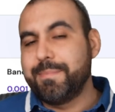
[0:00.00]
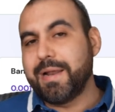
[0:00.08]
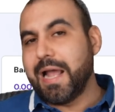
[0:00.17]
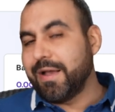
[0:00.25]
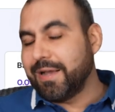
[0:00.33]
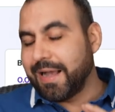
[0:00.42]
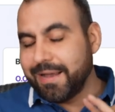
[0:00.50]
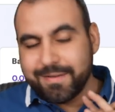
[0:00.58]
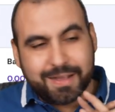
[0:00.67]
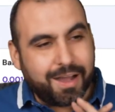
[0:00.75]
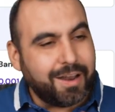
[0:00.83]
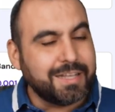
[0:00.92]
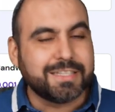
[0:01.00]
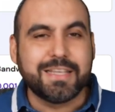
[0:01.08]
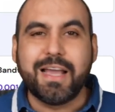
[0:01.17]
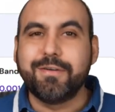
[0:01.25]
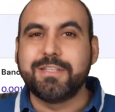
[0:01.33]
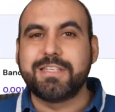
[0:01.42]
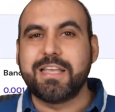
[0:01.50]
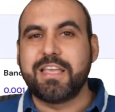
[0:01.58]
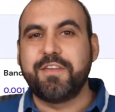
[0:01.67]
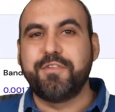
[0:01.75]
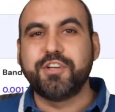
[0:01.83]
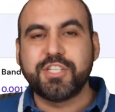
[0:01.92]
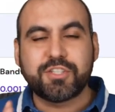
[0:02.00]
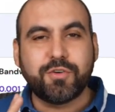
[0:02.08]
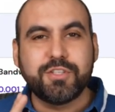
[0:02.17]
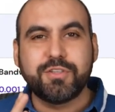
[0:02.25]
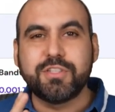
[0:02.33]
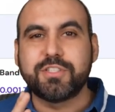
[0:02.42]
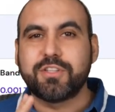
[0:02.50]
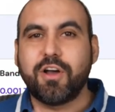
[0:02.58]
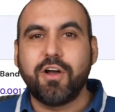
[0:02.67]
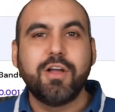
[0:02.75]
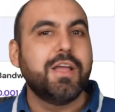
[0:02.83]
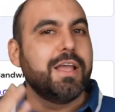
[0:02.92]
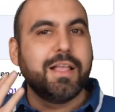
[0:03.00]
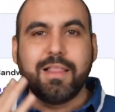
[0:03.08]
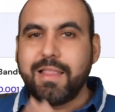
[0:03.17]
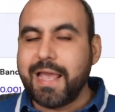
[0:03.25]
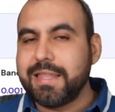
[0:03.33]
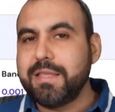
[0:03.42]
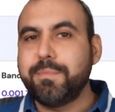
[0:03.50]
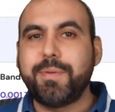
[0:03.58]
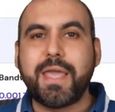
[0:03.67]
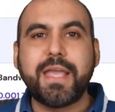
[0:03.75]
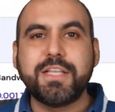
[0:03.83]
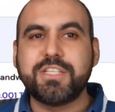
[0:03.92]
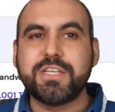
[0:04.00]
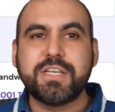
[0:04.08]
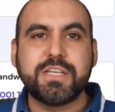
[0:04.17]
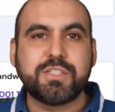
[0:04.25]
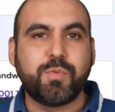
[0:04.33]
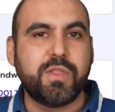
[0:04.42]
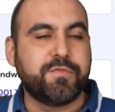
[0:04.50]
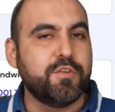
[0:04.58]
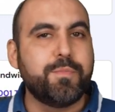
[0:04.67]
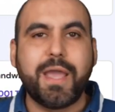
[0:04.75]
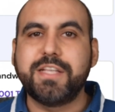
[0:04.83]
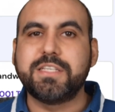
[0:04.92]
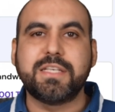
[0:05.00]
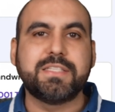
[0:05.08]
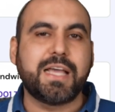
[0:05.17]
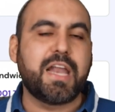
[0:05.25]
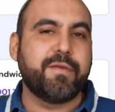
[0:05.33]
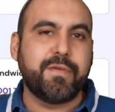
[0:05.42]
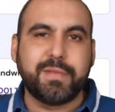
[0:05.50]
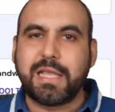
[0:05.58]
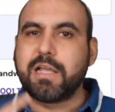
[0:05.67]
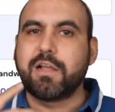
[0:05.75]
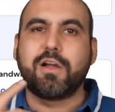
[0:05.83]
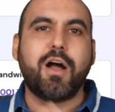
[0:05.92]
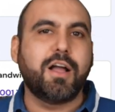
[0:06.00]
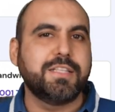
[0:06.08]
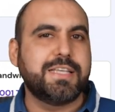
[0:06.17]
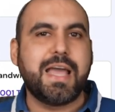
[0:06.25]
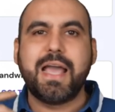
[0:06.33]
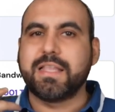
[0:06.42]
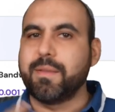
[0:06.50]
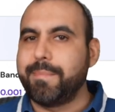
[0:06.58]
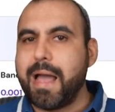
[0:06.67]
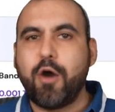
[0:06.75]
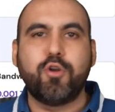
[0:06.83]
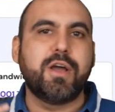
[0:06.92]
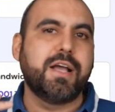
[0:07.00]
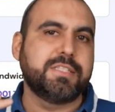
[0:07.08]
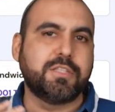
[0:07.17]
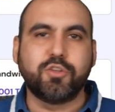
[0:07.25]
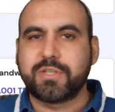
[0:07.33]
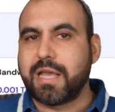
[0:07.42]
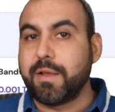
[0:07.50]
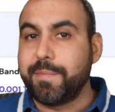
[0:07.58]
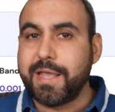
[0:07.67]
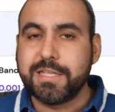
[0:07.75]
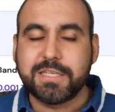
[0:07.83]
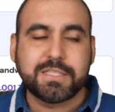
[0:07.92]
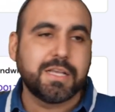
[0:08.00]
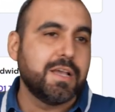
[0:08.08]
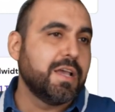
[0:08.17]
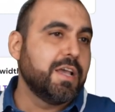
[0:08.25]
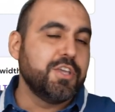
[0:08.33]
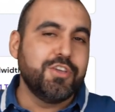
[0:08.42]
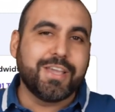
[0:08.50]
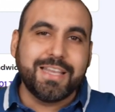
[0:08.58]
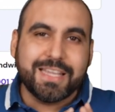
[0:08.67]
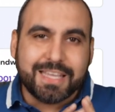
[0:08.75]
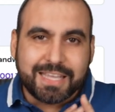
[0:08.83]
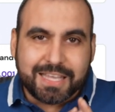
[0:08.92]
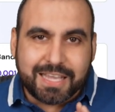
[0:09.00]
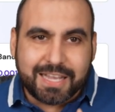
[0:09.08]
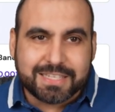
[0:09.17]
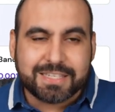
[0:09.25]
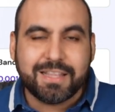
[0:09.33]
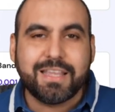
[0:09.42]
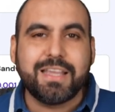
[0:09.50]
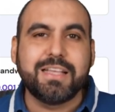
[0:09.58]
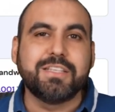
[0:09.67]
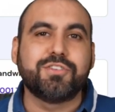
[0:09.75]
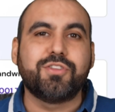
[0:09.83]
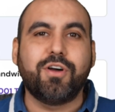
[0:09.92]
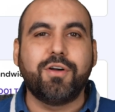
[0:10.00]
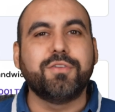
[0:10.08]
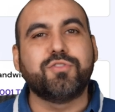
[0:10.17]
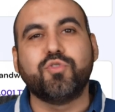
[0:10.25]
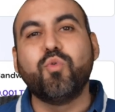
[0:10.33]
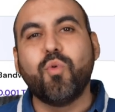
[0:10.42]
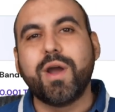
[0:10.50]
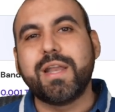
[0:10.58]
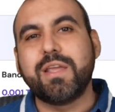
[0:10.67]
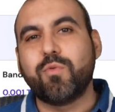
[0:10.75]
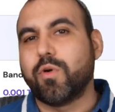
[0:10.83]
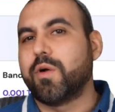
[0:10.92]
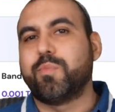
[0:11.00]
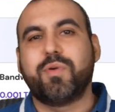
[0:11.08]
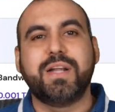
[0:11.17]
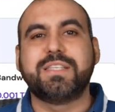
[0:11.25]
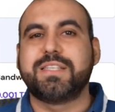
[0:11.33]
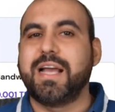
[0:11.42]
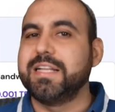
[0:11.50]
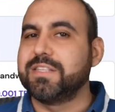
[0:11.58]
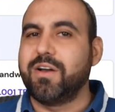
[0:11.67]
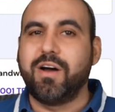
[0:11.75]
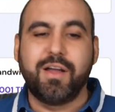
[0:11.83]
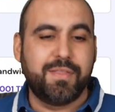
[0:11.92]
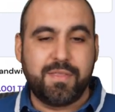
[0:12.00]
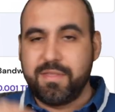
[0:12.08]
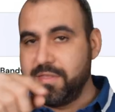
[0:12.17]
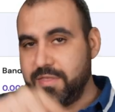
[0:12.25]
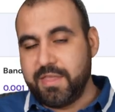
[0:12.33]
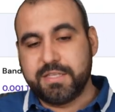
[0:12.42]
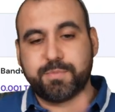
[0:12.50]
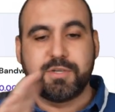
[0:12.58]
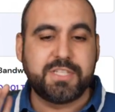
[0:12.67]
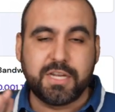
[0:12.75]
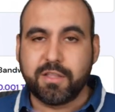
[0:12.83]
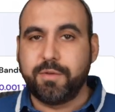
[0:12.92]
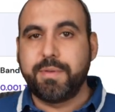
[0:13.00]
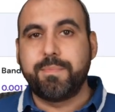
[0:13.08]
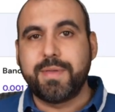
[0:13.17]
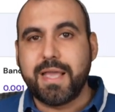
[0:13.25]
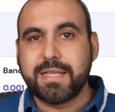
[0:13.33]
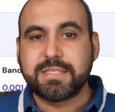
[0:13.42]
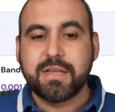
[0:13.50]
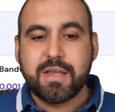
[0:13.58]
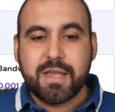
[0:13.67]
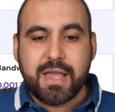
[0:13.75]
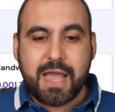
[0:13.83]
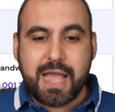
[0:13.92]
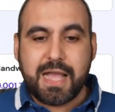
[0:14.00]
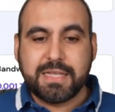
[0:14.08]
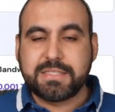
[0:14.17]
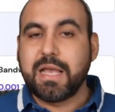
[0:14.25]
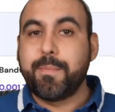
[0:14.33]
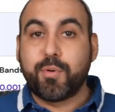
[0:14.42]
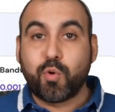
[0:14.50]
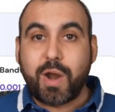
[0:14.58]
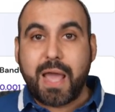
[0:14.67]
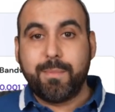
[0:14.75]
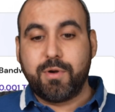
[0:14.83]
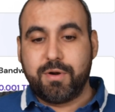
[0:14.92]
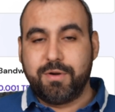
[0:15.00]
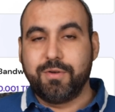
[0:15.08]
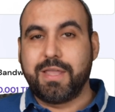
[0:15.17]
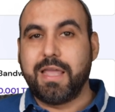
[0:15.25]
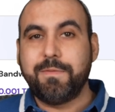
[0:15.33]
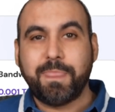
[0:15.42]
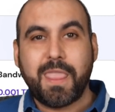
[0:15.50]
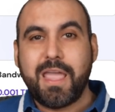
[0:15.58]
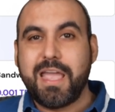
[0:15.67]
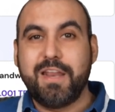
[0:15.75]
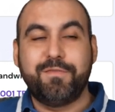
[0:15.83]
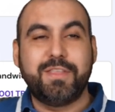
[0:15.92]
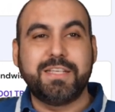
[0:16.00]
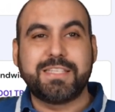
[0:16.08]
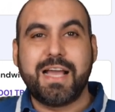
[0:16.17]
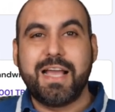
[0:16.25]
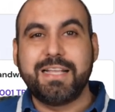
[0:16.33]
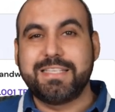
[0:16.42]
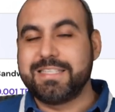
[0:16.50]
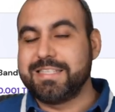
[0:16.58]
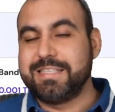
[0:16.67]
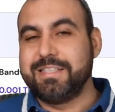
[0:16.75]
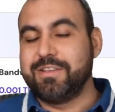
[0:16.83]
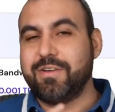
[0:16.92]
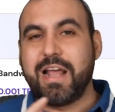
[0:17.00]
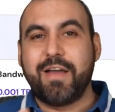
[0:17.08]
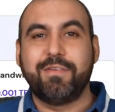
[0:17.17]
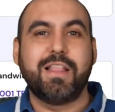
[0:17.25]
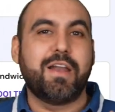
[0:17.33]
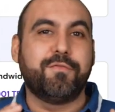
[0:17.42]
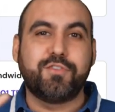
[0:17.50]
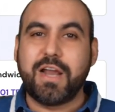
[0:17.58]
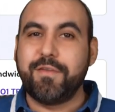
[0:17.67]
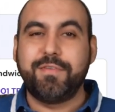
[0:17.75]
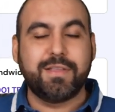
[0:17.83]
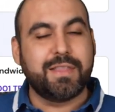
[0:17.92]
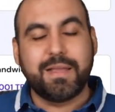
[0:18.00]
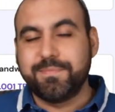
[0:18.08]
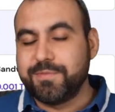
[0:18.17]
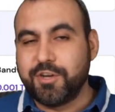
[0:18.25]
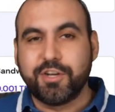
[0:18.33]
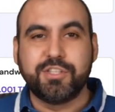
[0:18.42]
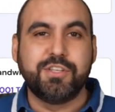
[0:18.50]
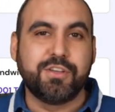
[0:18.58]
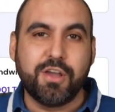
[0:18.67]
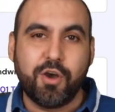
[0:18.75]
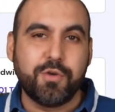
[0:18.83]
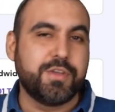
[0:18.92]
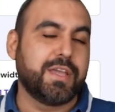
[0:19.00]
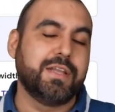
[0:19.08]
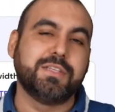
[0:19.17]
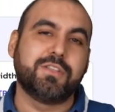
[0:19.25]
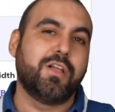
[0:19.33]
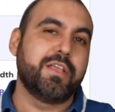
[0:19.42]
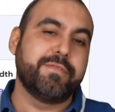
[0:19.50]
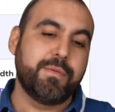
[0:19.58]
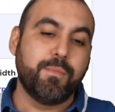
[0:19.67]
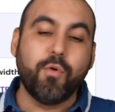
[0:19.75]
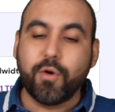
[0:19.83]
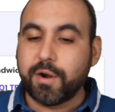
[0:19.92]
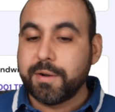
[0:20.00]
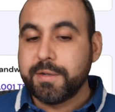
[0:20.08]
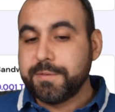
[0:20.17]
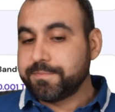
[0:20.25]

But I, I honestly, I would say if you're just going to install landing pages with a few pages inside of them, like a contact, about us, those kind of pages, you can easily install twenty WordPress sites on this particular V P S as a parameter, okay? And if these sites don't have a lot of traffic, then you're good to go. You can install even more,